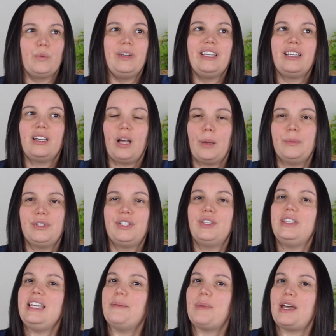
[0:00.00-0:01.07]
when it comes
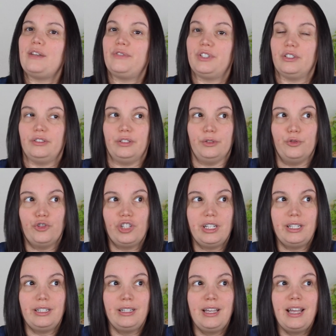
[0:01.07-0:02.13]
to the amount of
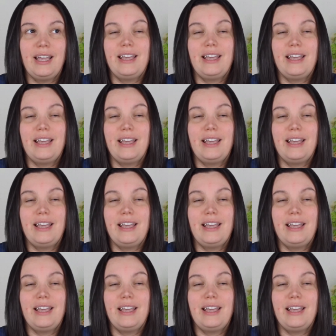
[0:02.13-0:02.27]
solution,